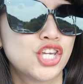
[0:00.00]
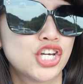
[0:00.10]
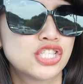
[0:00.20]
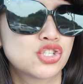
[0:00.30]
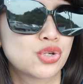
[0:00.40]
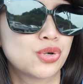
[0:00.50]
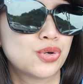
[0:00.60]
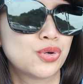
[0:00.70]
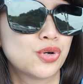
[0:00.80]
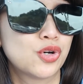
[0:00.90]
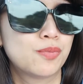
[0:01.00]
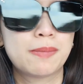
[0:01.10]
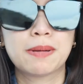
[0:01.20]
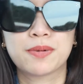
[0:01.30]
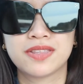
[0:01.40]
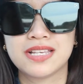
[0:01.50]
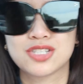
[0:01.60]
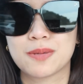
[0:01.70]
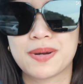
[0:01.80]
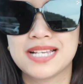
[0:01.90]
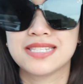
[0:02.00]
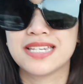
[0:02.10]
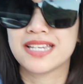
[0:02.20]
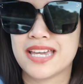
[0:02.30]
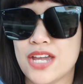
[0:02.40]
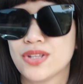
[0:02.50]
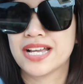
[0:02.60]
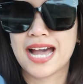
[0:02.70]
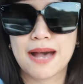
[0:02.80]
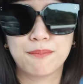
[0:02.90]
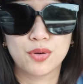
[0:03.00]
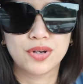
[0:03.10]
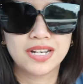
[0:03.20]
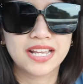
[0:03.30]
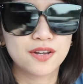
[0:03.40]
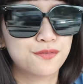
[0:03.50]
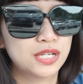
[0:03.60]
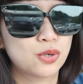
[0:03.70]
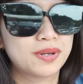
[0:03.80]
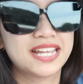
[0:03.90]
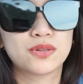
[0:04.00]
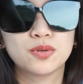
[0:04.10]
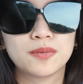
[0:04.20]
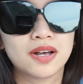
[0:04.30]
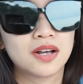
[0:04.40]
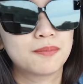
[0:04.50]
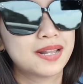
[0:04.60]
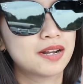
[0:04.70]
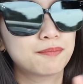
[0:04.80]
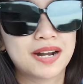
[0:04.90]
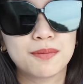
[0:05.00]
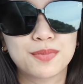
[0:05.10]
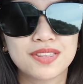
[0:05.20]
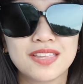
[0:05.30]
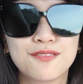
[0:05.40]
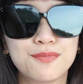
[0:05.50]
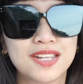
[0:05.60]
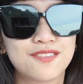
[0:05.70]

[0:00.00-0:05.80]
Yun, so may pa-birthday surprise si Keyon kahapon, like a video. But that will play yung parang birthday